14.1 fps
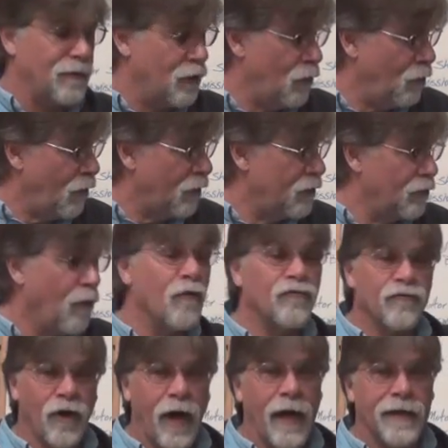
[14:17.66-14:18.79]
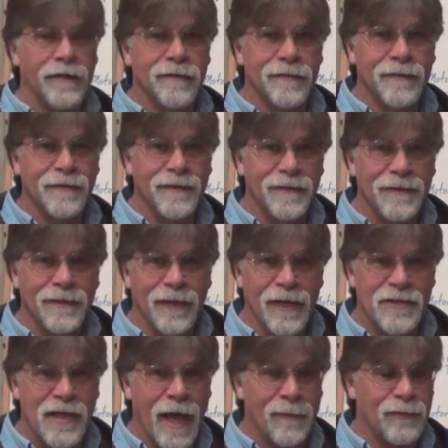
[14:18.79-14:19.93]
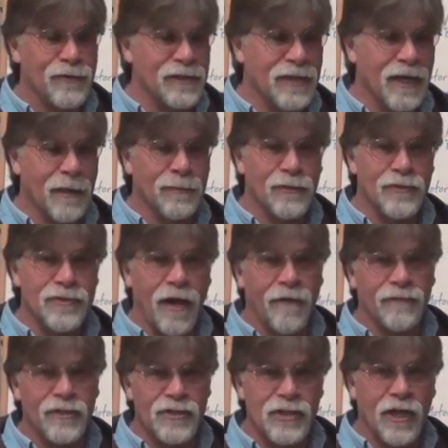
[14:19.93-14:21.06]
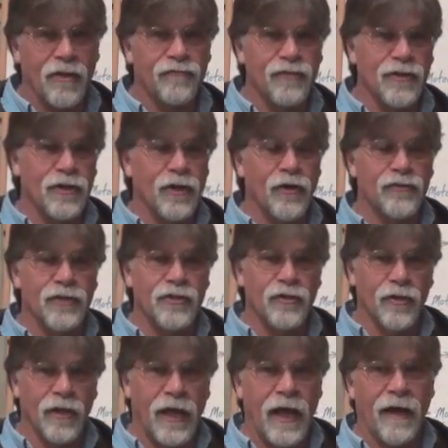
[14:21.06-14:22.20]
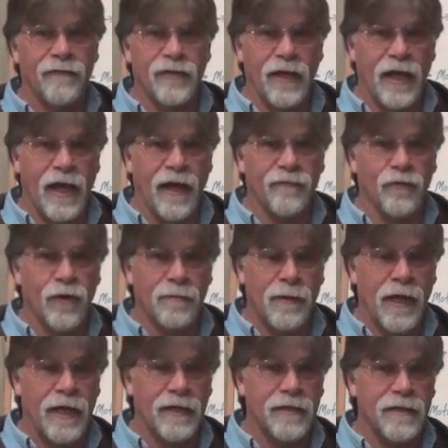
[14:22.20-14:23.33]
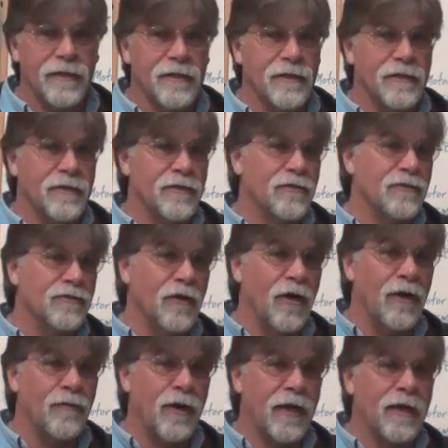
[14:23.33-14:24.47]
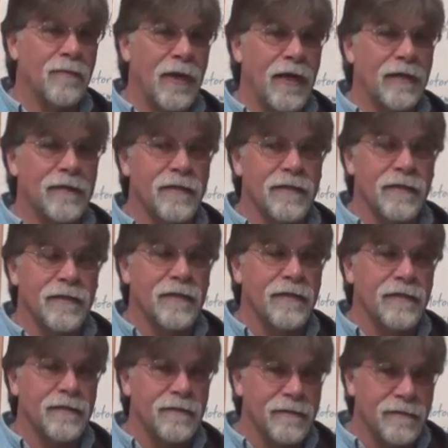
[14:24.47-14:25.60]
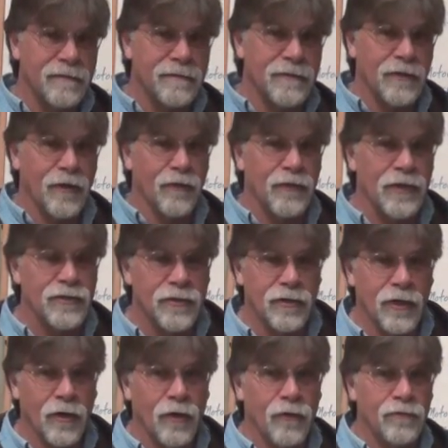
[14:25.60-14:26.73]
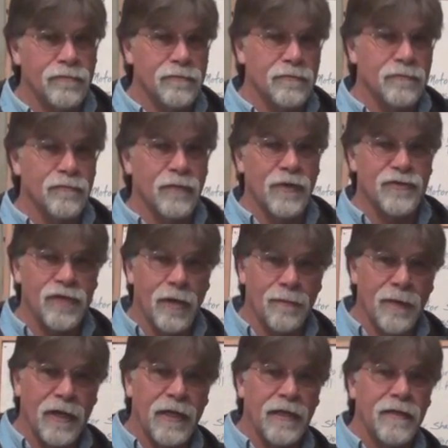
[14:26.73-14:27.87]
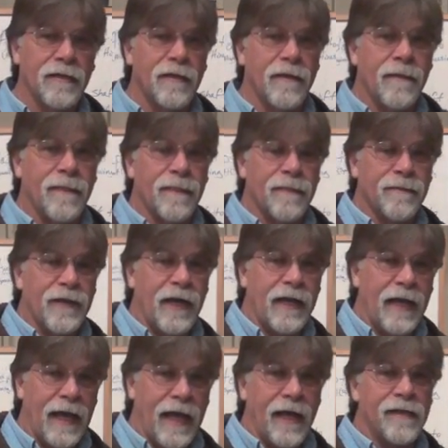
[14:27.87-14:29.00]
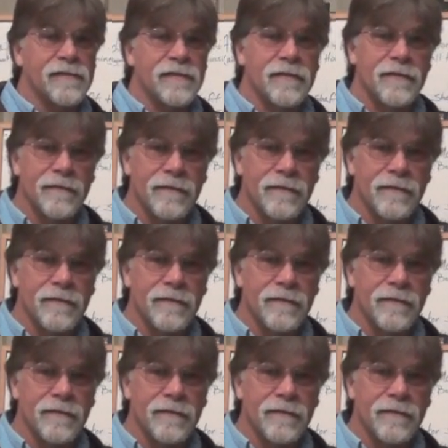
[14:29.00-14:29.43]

you, won't, you won't find adapters and couplers off the shelf for those, and you'll have to have one made. So I recommend, you know, that you go with somebody that has